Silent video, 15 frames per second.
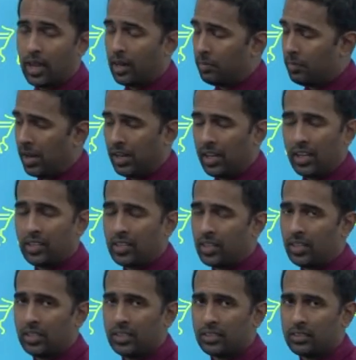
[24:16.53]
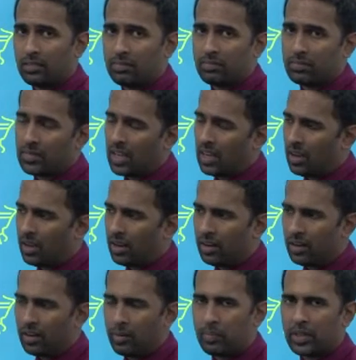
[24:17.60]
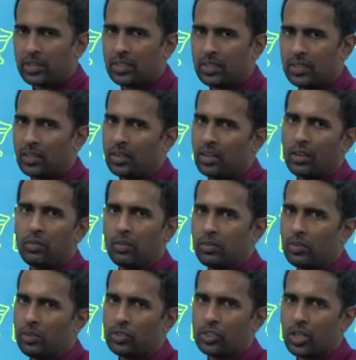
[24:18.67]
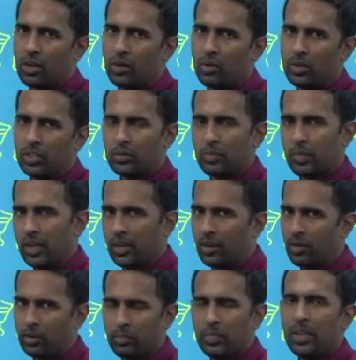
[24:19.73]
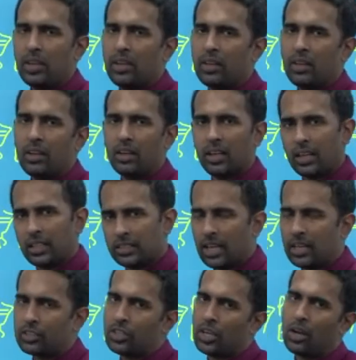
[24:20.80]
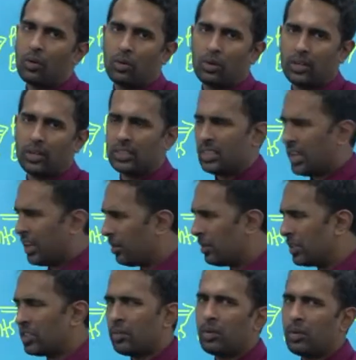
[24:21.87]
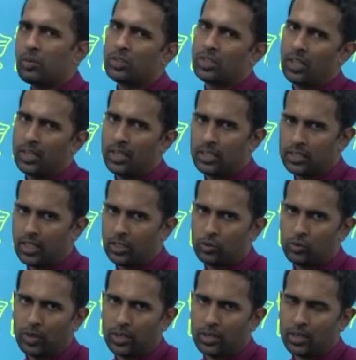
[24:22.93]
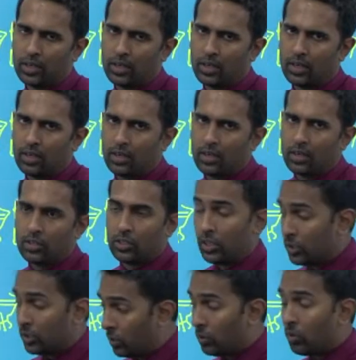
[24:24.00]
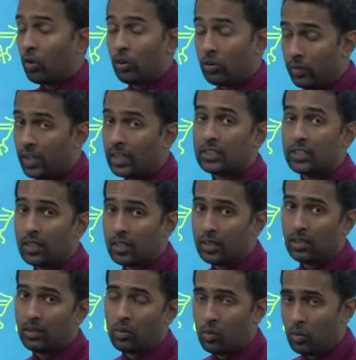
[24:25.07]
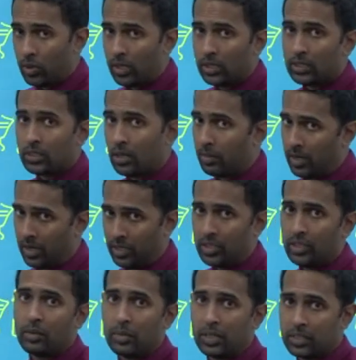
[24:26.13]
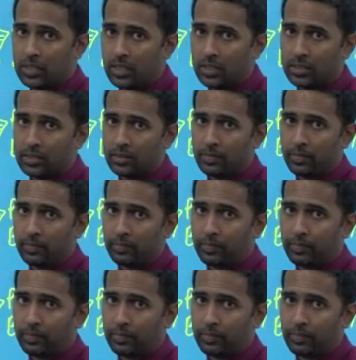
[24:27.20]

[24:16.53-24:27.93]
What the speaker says: and managers are a representative of those shareholders, may not be the exact shareholders. There can be some outsiders as well. So it's not always the owners are managing the business.